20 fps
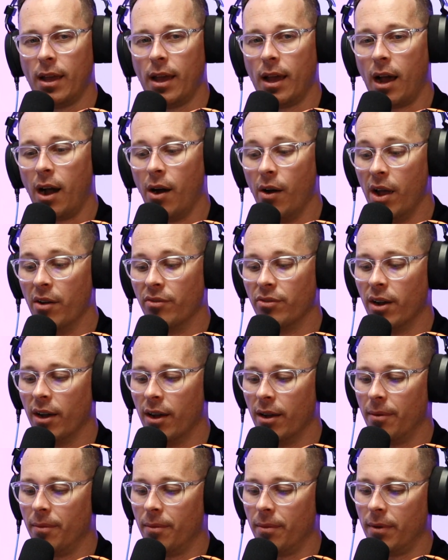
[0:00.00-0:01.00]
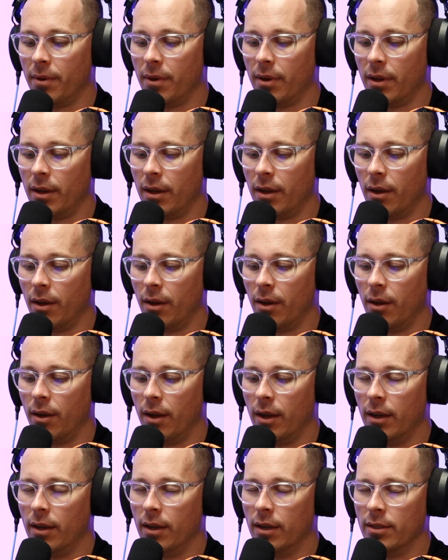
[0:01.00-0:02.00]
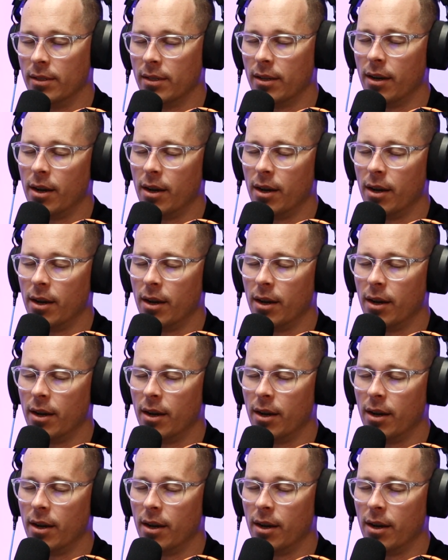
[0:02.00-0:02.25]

However, isn't